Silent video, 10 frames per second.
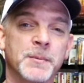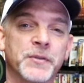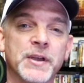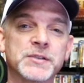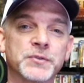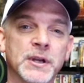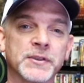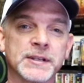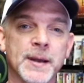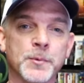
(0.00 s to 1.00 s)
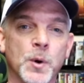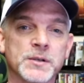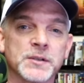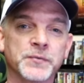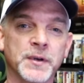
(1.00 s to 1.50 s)
But thanks for taking the time to
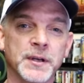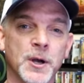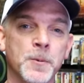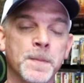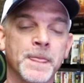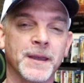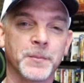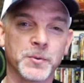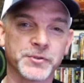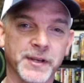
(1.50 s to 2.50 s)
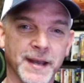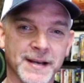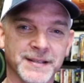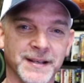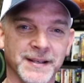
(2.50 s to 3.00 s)
watch this video and we will see you
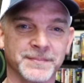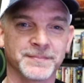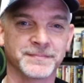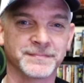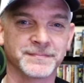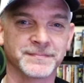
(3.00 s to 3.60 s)
next time.